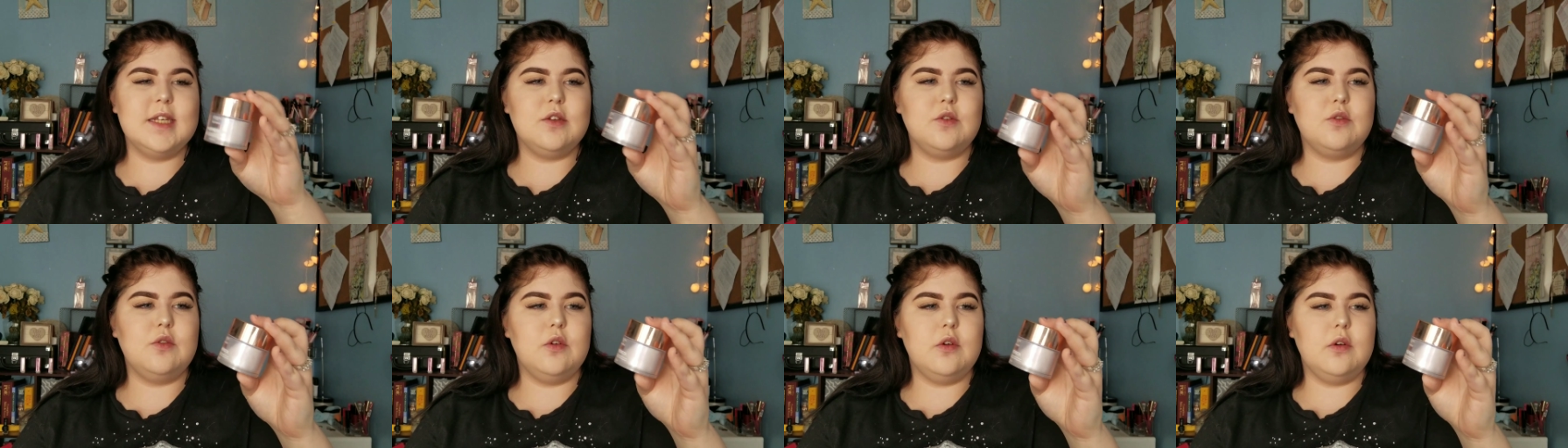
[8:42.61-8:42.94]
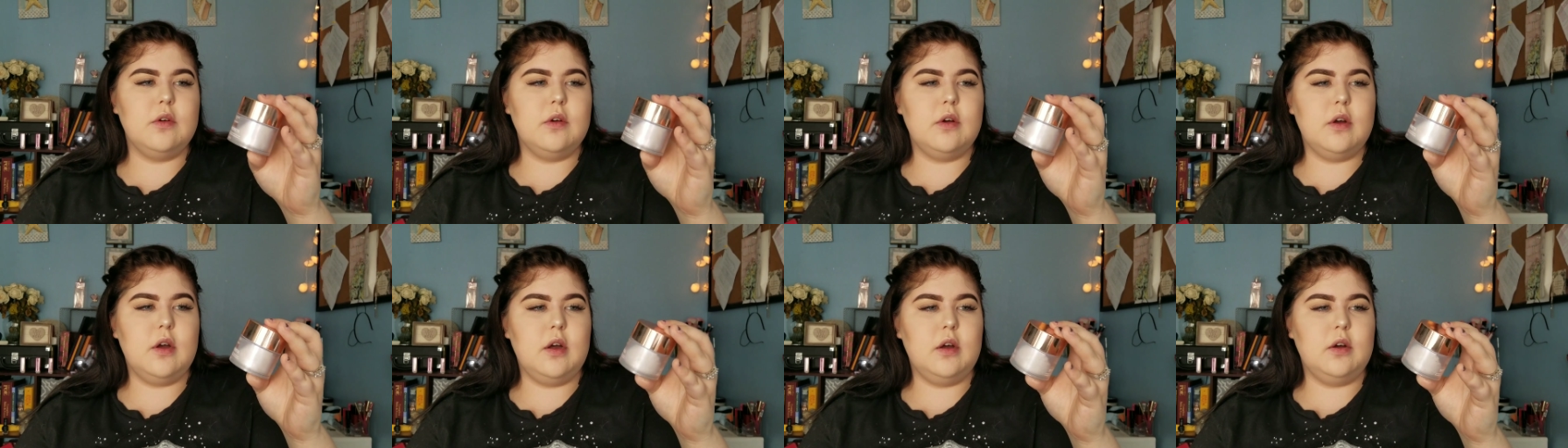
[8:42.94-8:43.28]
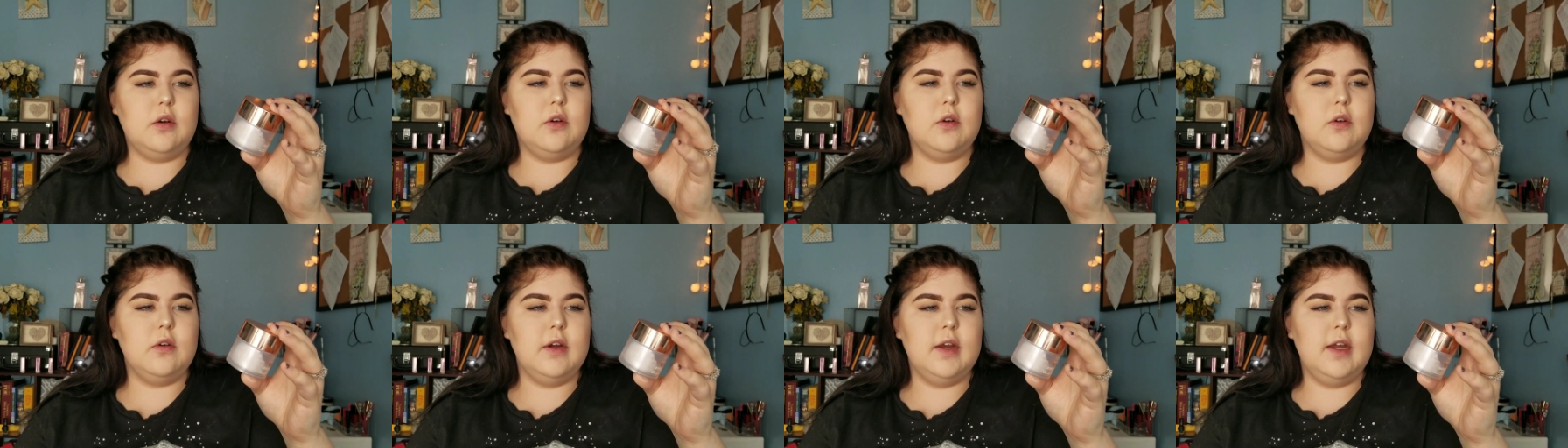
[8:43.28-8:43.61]

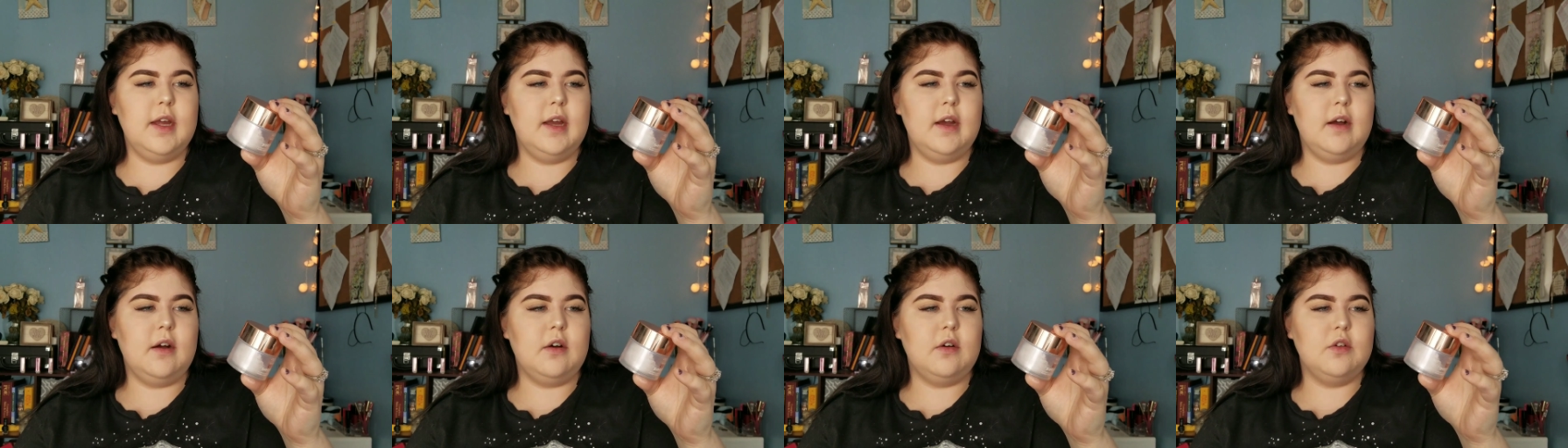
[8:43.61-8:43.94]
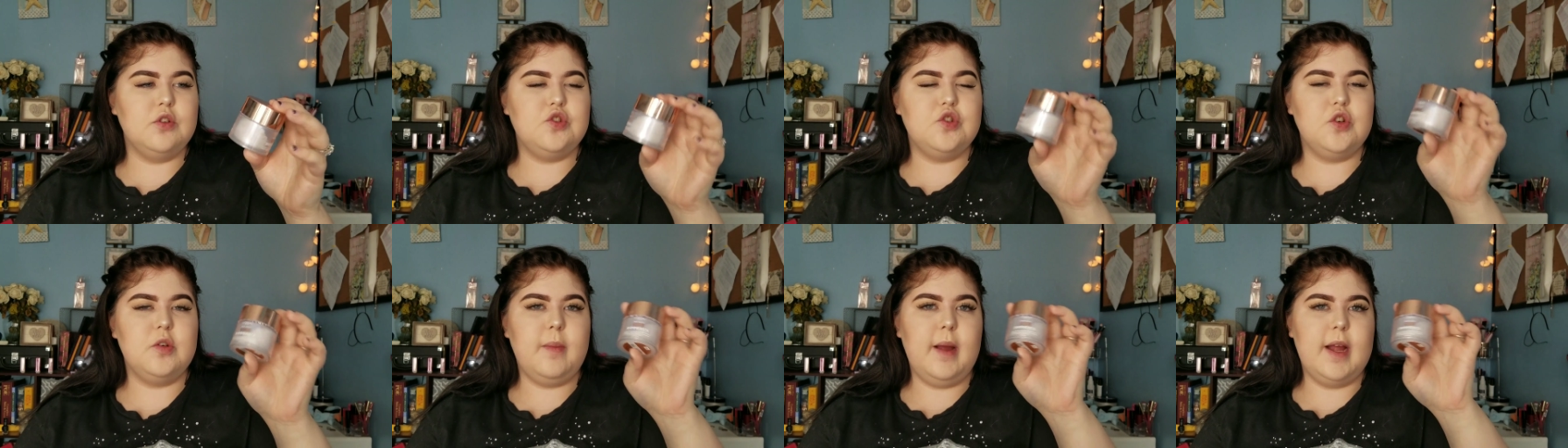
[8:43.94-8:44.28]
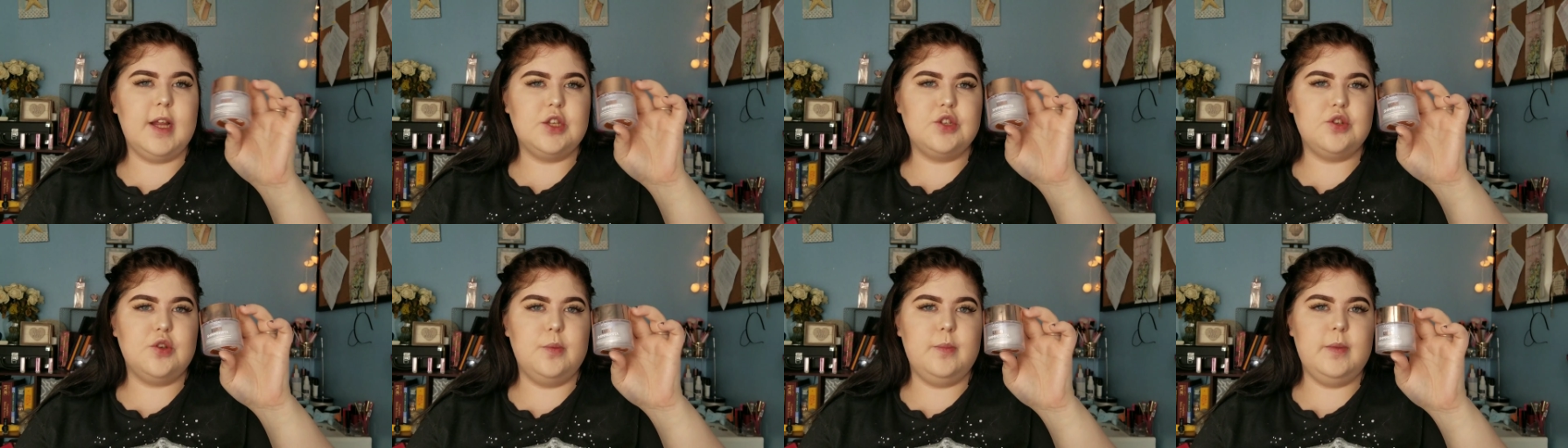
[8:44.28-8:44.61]
L'Oreal True
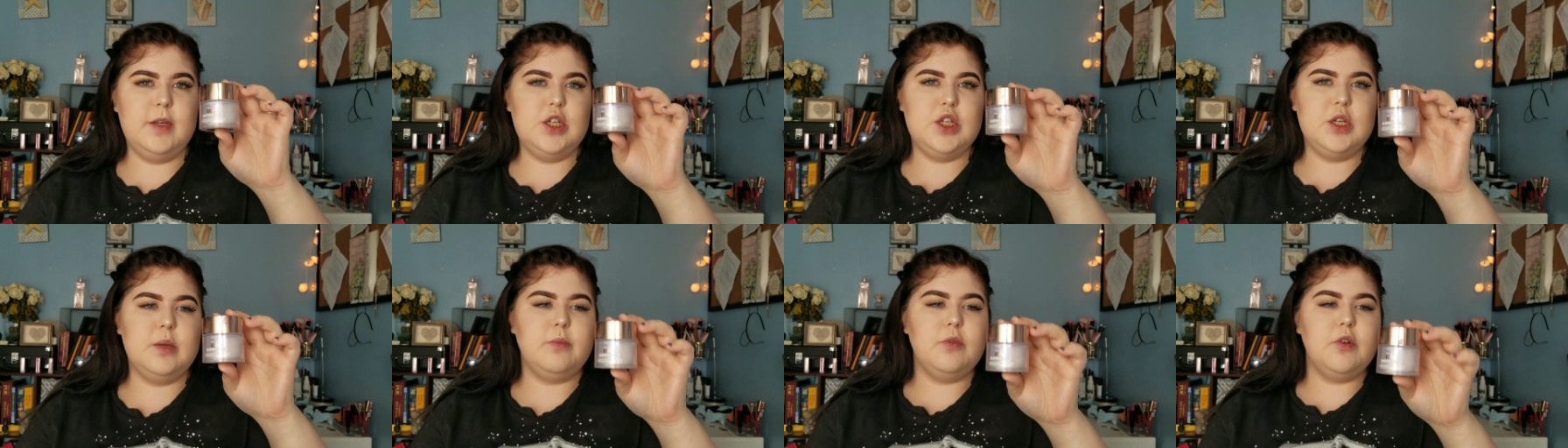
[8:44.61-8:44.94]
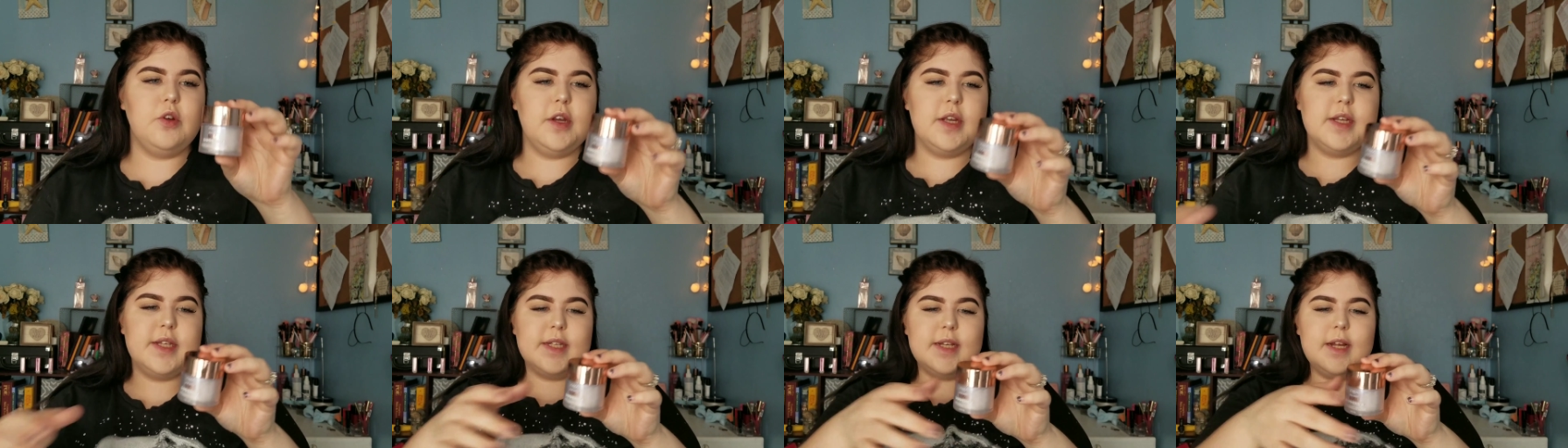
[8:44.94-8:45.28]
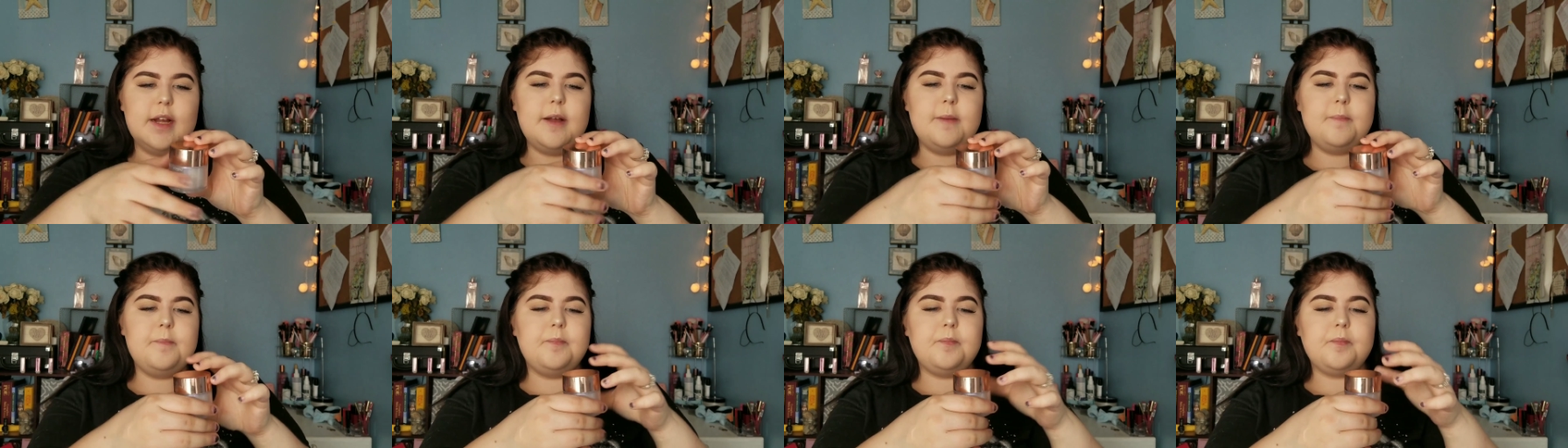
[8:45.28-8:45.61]
Match Lumi
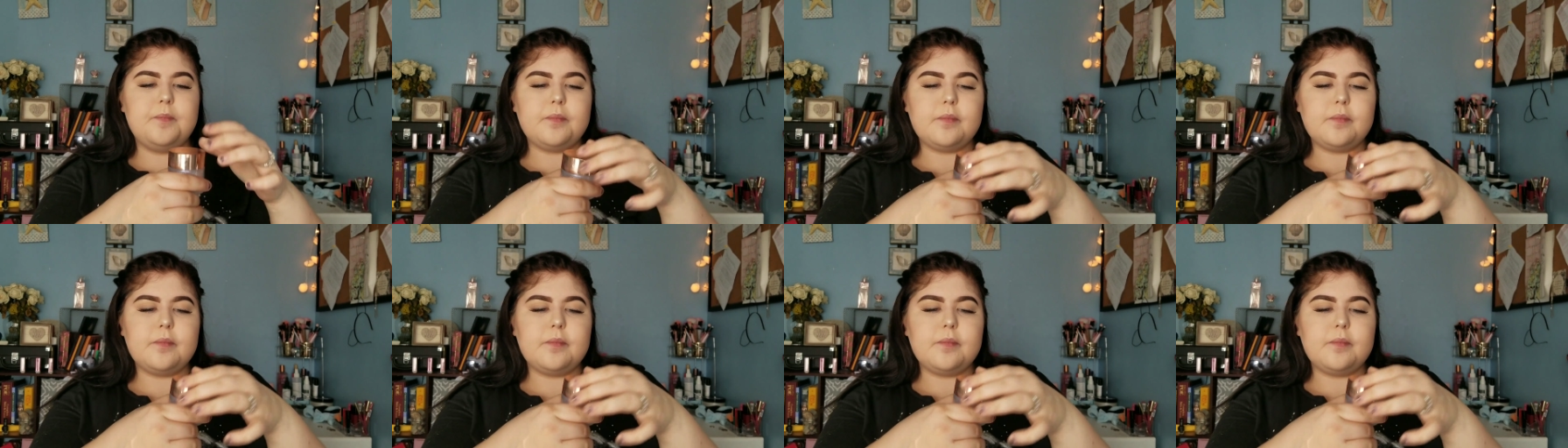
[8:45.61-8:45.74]
Shimmerista.